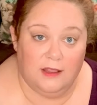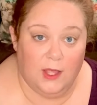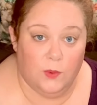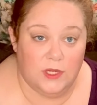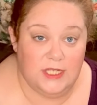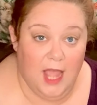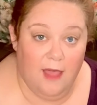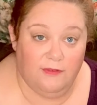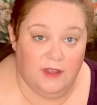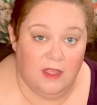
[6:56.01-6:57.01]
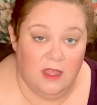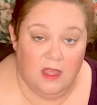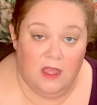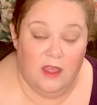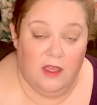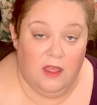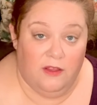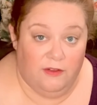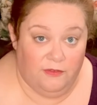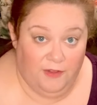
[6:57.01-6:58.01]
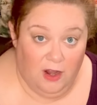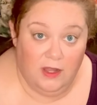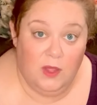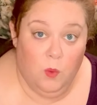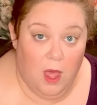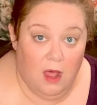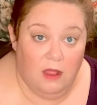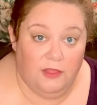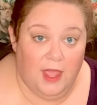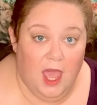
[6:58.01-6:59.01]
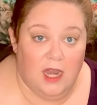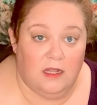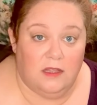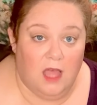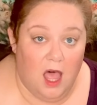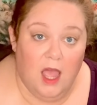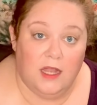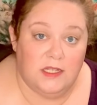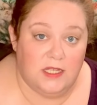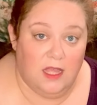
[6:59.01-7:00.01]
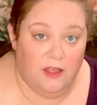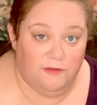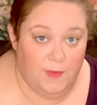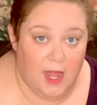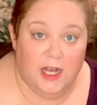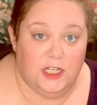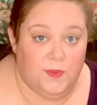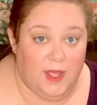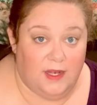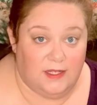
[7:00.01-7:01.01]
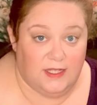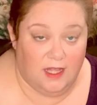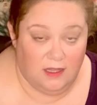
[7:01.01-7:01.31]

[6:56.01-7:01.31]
They were staffed fairly well. They had a lot of management, a